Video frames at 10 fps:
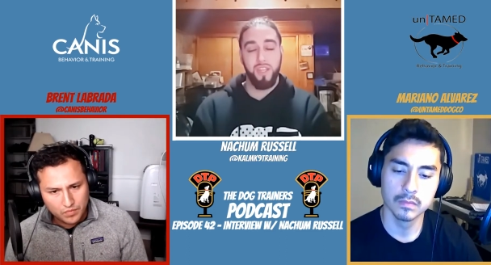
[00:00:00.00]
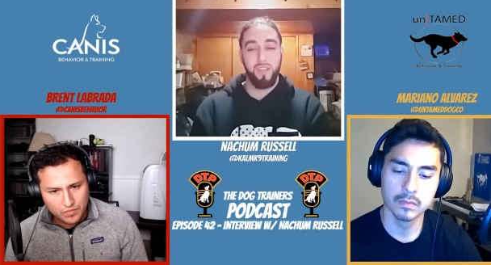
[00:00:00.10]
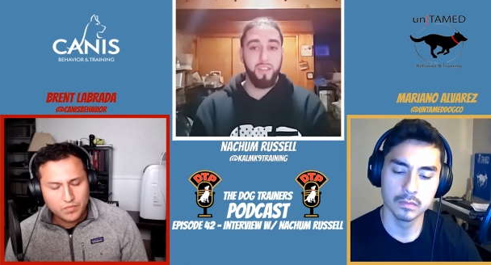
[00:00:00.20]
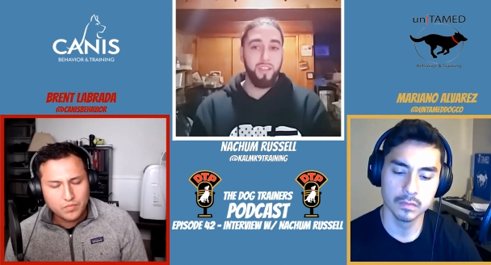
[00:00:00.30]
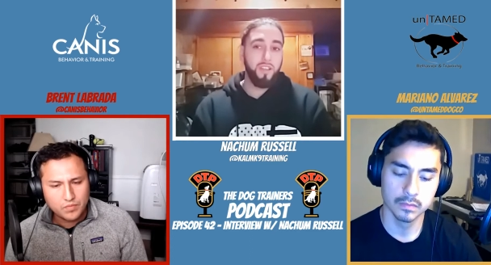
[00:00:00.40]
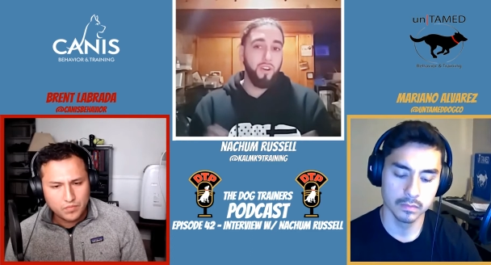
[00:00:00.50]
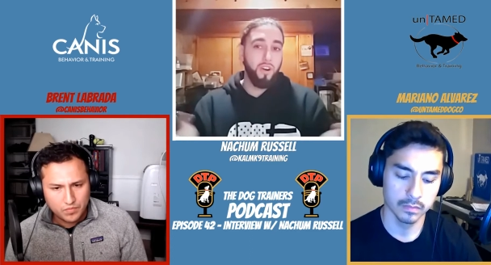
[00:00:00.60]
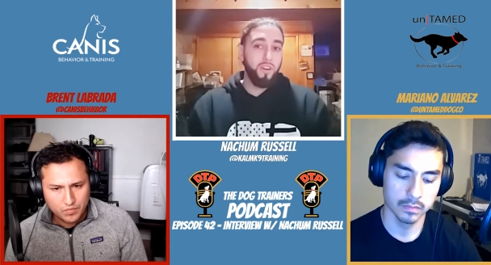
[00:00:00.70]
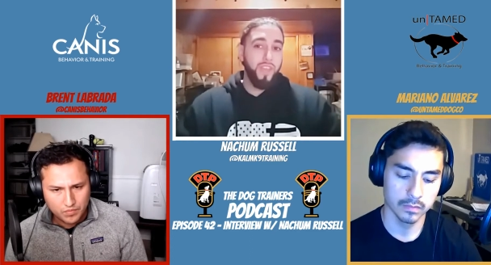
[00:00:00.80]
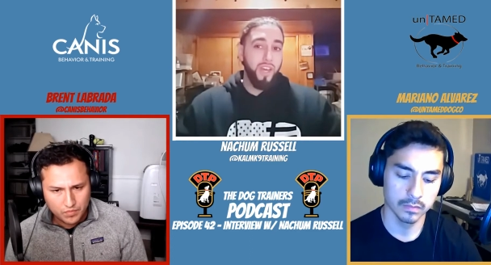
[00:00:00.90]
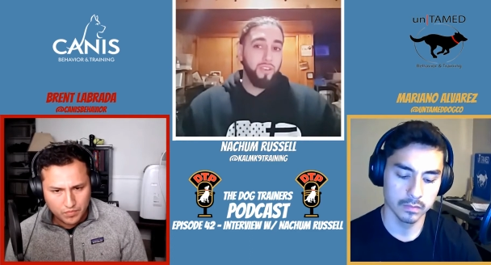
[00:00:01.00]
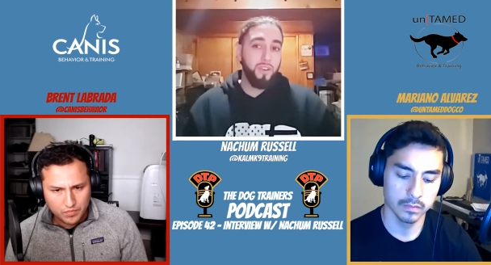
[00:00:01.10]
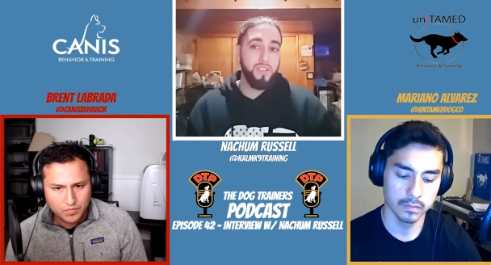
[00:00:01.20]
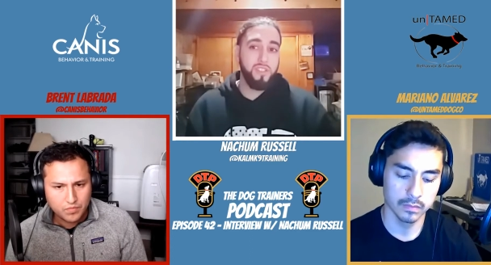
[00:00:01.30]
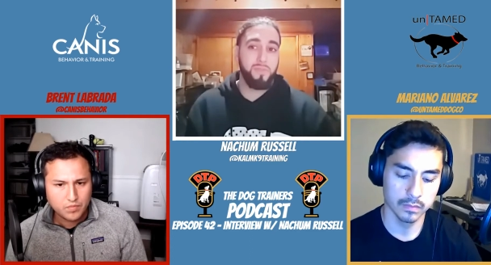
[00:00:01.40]
Speaker 1: and mm-hmm. all of that
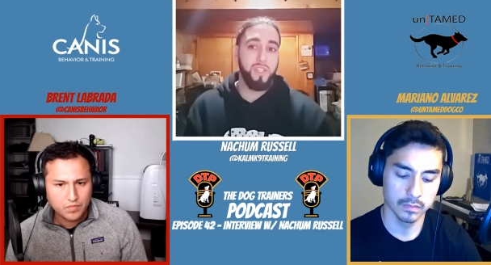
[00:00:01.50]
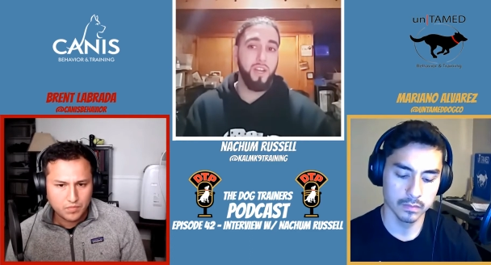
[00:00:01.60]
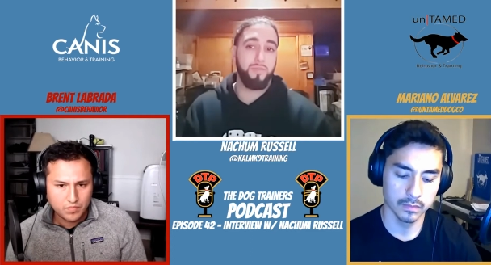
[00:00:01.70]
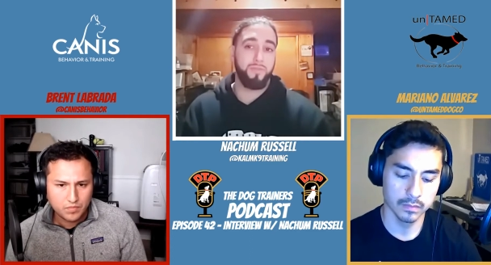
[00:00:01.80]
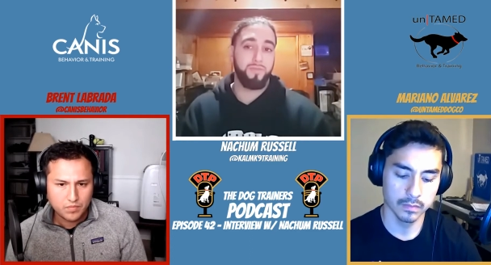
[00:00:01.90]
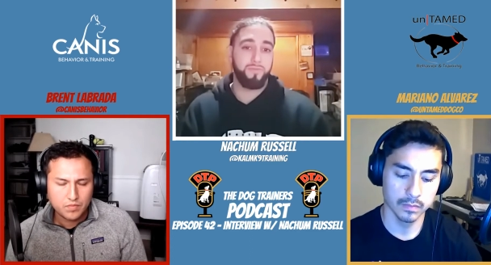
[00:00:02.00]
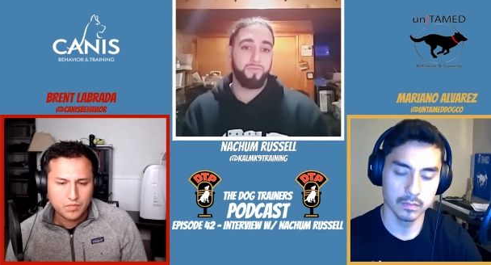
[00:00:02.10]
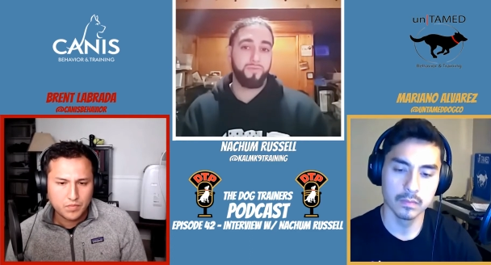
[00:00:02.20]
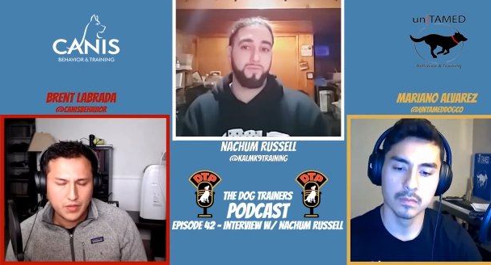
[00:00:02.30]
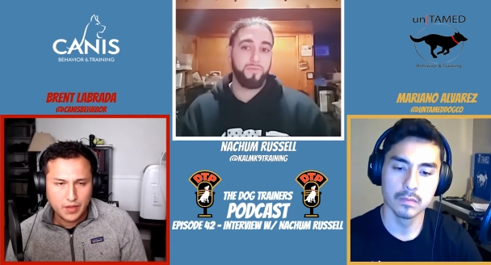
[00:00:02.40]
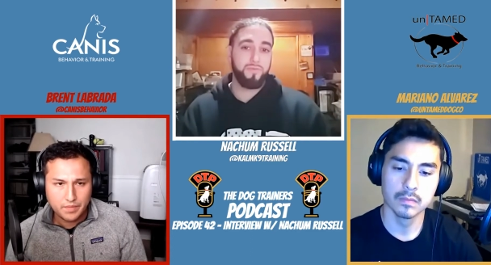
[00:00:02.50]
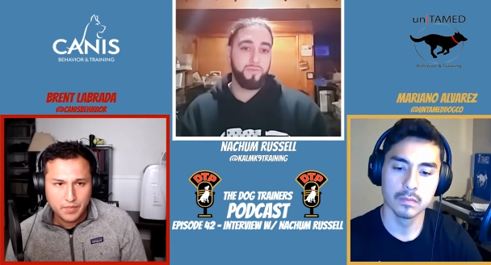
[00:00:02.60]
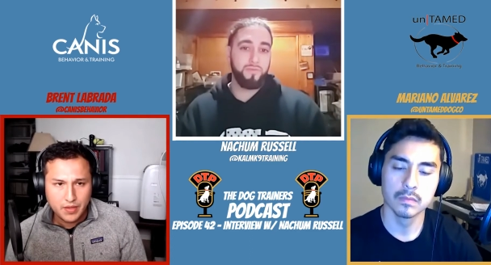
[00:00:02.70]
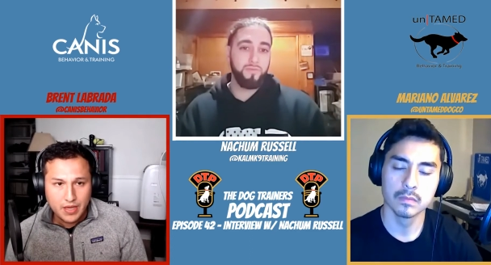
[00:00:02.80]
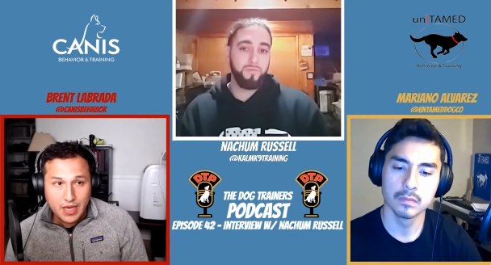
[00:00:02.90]
awesome stuff. Yeah,
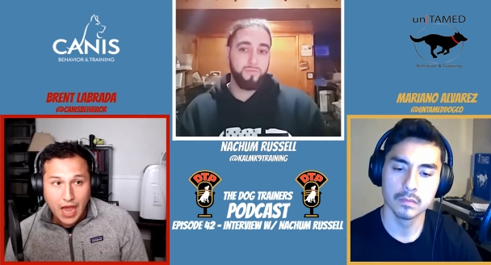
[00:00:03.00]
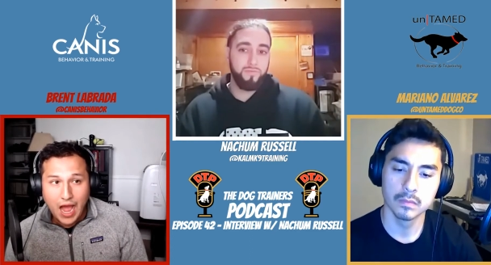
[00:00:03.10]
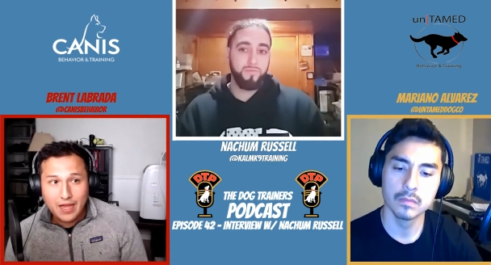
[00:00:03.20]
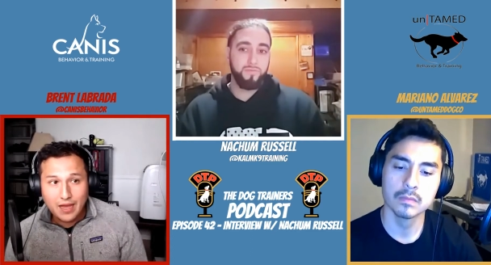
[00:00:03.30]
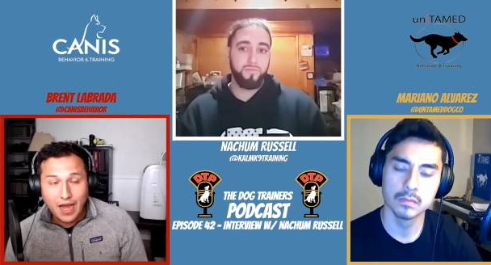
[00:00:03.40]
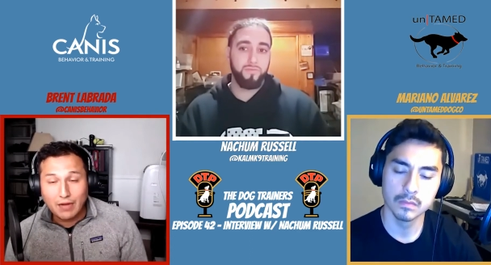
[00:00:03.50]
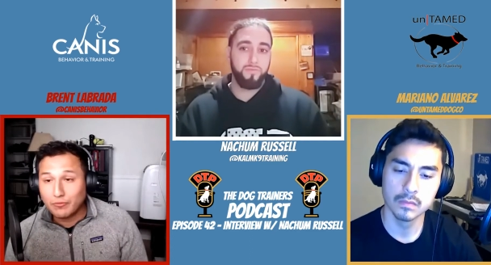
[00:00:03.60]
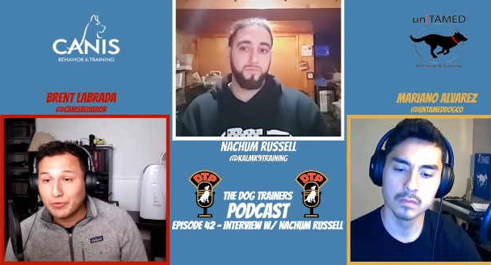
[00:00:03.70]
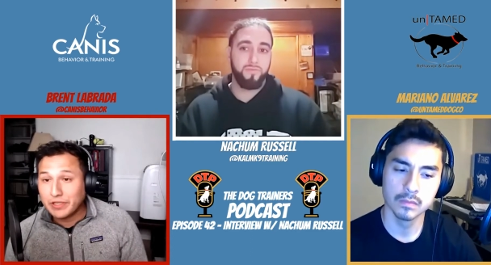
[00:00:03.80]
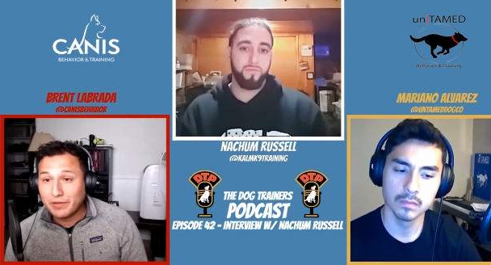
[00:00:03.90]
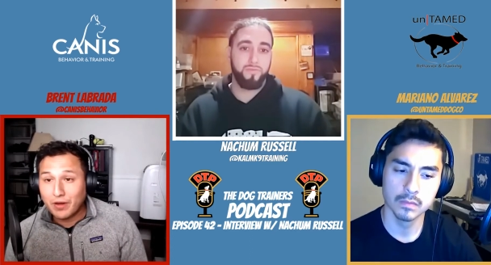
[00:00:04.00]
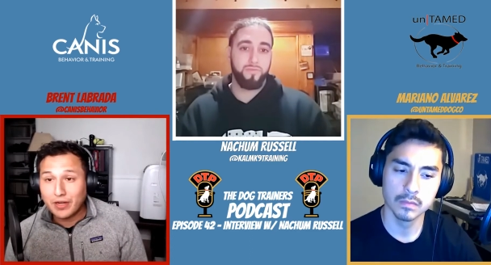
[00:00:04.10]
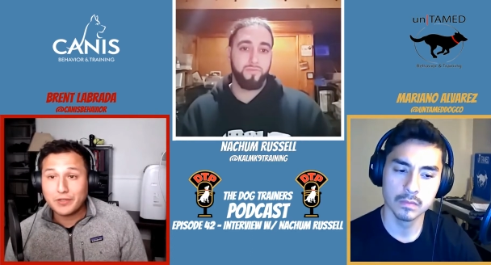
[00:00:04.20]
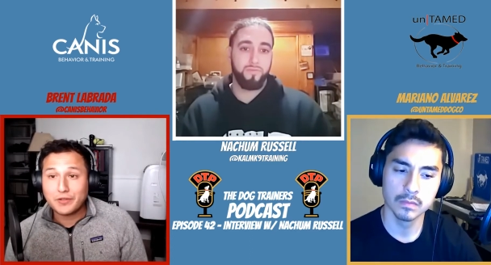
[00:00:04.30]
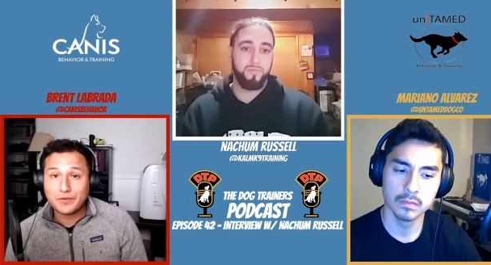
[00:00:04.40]
I I
Speaker 2: really
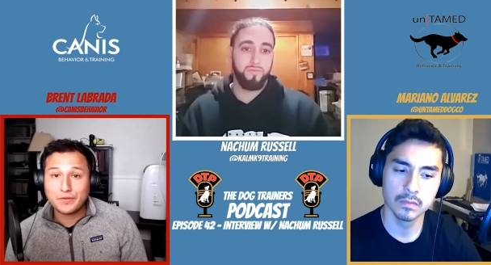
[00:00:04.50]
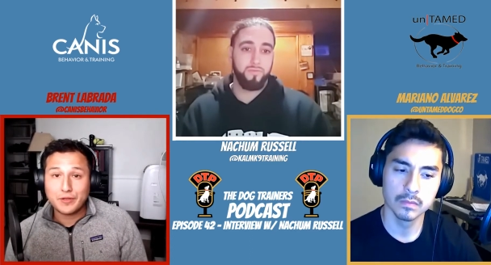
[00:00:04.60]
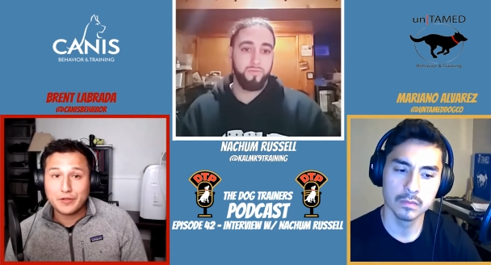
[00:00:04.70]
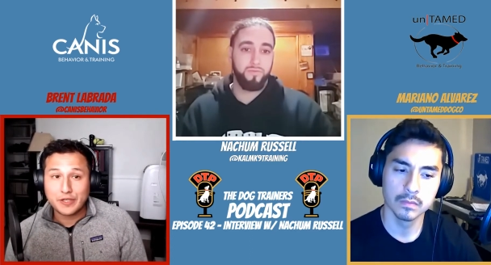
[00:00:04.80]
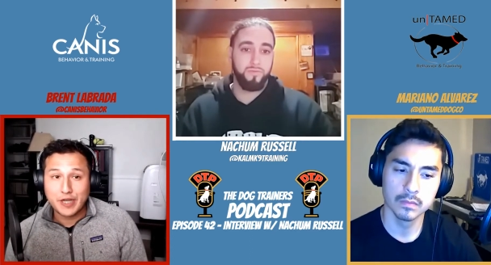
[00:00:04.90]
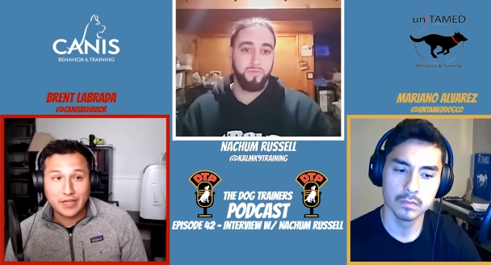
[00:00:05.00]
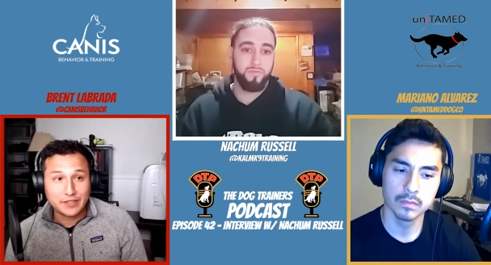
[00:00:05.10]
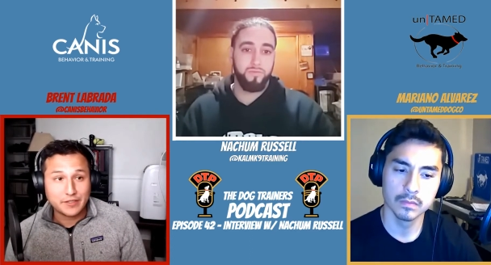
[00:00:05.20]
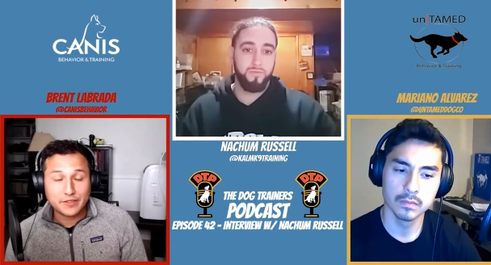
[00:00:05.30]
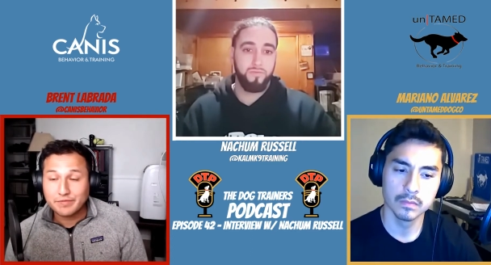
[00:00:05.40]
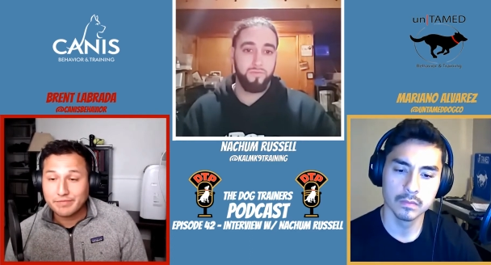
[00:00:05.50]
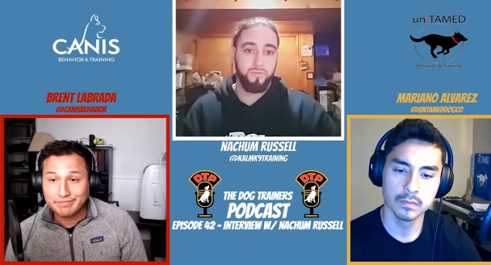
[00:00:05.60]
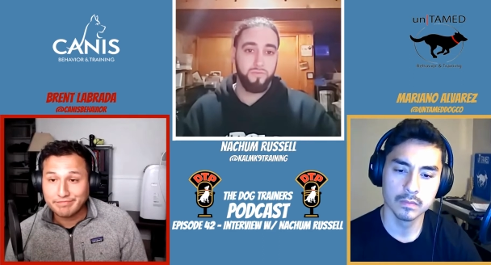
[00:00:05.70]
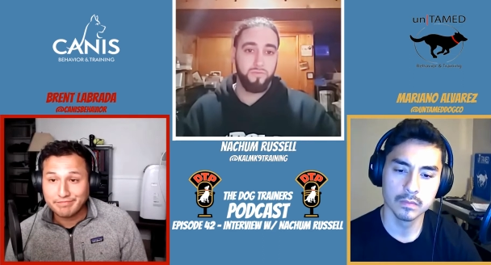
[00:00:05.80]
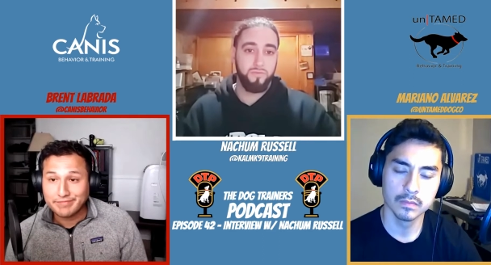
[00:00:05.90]
want to do your challenge.
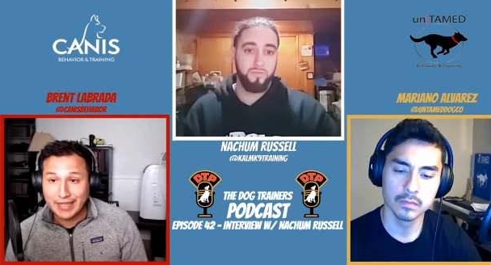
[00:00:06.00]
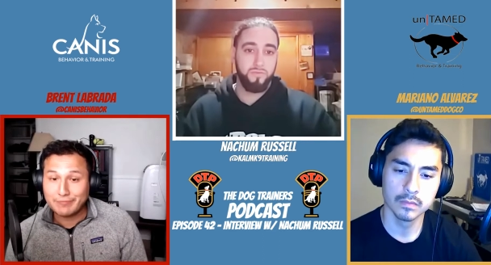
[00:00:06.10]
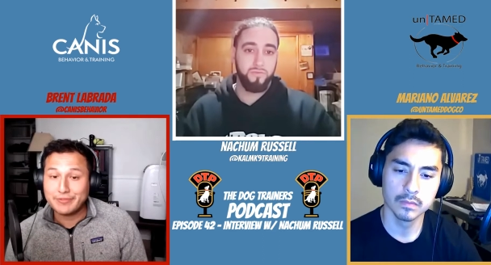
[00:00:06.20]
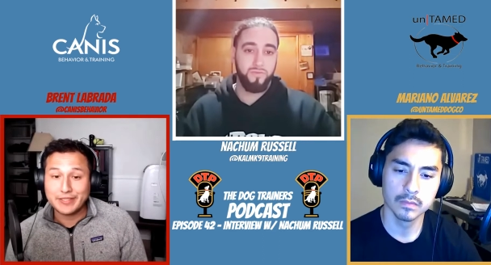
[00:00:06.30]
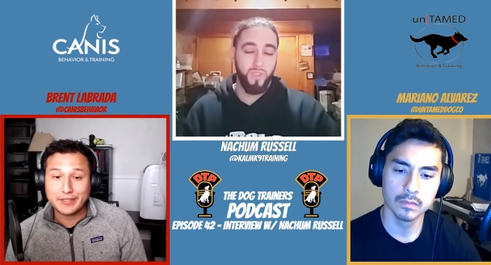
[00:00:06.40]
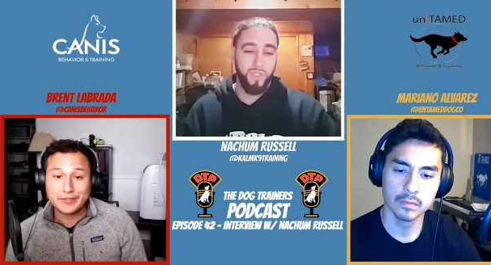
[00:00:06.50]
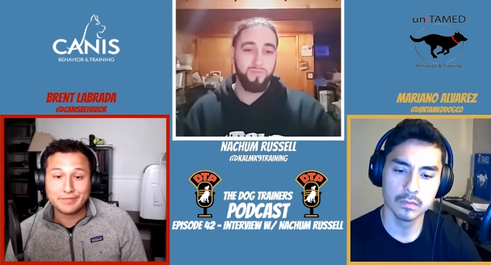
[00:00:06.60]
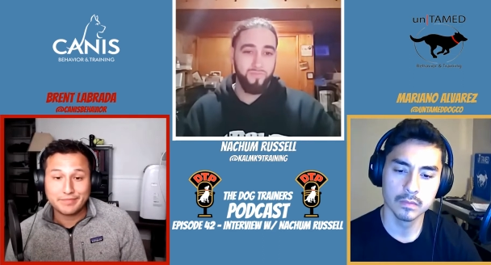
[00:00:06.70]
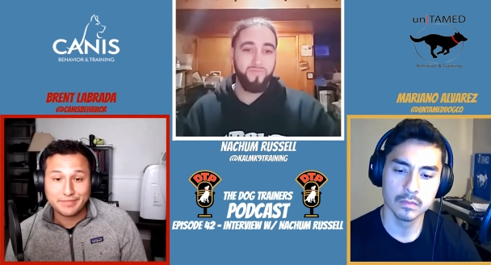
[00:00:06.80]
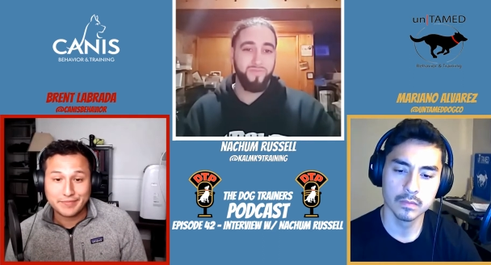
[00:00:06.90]
I really do.